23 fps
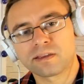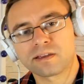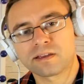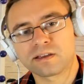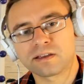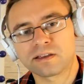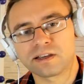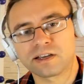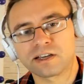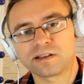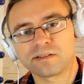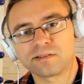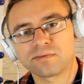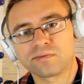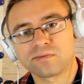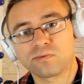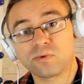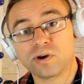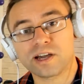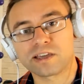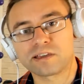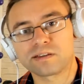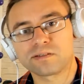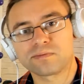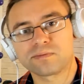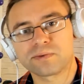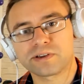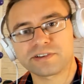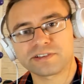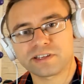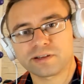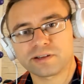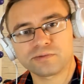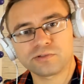Why?
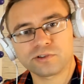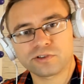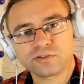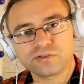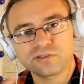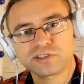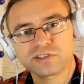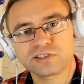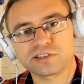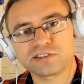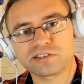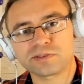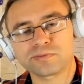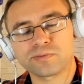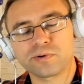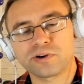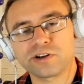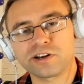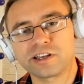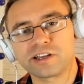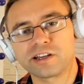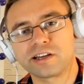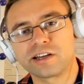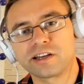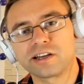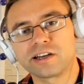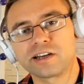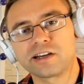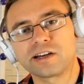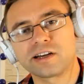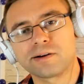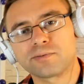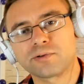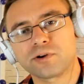Because I'm not using this body
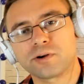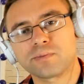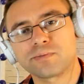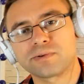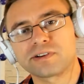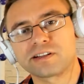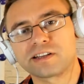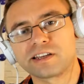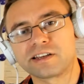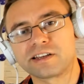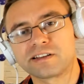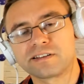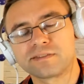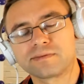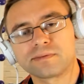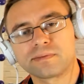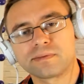appropriately.